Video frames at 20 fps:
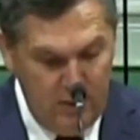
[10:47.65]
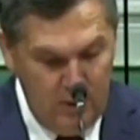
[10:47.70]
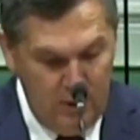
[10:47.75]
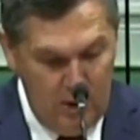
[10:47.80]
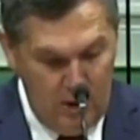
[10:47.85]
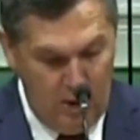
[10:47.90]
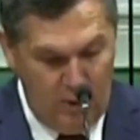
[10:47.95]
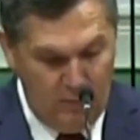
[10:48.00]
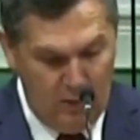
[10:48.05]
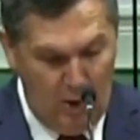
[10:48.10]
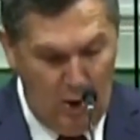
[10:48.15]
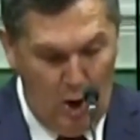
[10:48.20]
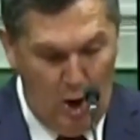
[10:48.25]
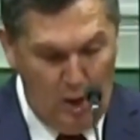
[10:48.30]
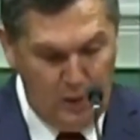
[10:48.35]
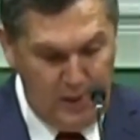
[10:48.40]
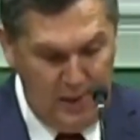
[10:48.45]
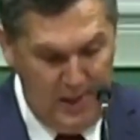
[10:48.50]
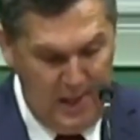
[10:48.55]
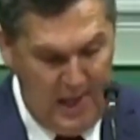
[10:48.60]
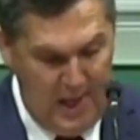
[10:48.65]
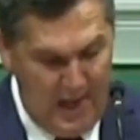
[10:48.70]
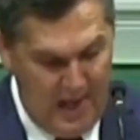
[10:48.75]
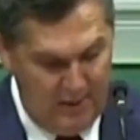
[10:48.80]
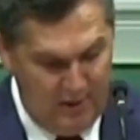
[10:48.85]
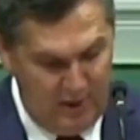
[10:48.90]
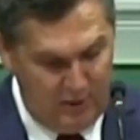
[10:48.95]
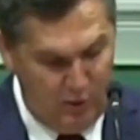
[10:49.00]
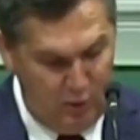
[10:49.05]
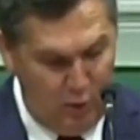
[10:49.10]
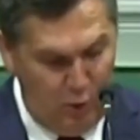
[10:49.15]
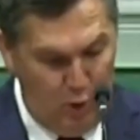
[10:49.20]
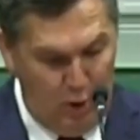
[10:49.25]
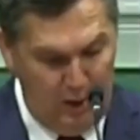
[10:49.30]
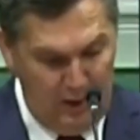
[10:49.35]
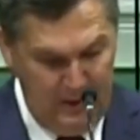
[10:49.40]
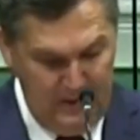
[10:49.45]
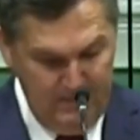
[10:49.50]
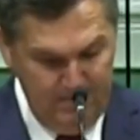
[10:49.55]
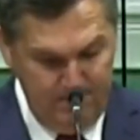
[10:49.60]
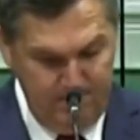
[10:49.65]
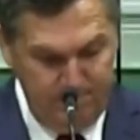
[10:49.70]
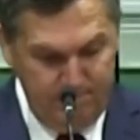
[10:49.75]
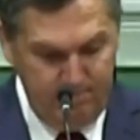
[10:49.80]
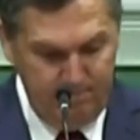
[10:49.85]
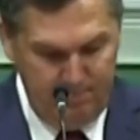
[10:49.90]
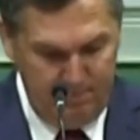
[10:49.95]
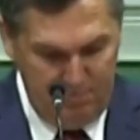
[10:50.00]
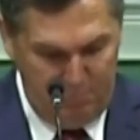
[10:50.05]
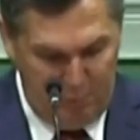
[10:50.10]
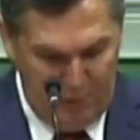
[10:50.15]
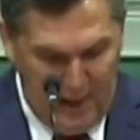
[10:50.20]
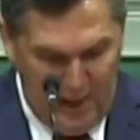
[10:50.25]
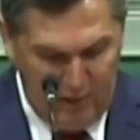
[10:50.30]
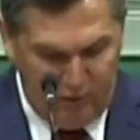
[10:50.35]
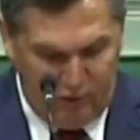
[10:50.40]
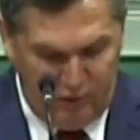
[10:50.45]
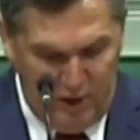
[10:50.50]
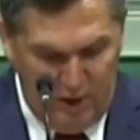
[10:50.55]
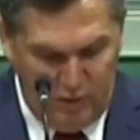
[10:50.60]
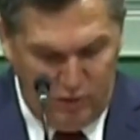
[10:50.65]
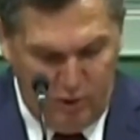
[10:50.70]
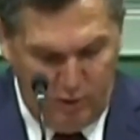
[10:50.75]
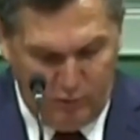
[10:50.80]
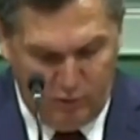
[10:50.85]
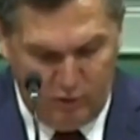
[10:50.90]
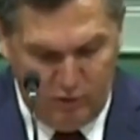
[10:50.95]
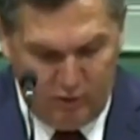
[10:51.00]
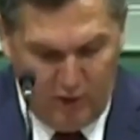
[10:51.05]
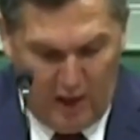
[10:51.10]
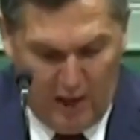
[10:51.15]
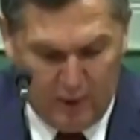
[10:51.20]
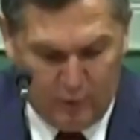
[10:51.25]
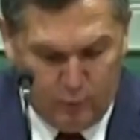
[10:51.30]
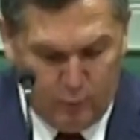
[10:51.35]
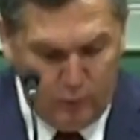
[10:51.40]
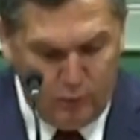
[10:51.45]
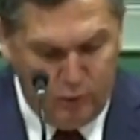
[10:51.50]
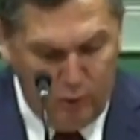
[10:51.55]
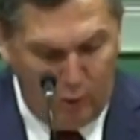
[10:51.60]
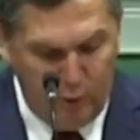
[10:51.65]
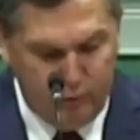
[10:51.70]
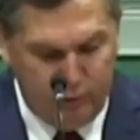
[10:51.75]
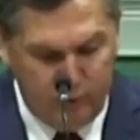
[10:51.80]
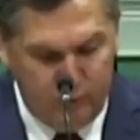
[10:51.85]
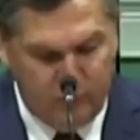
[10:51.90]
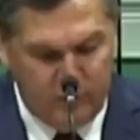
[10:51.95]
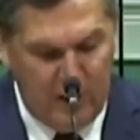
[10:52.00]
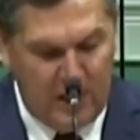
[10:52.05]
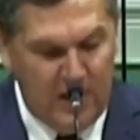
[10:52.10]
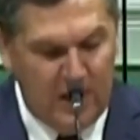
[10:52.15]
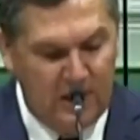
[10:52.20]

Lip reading: and over all that he had, that the Lord blessed the Egyptian's house for Joseph's sake,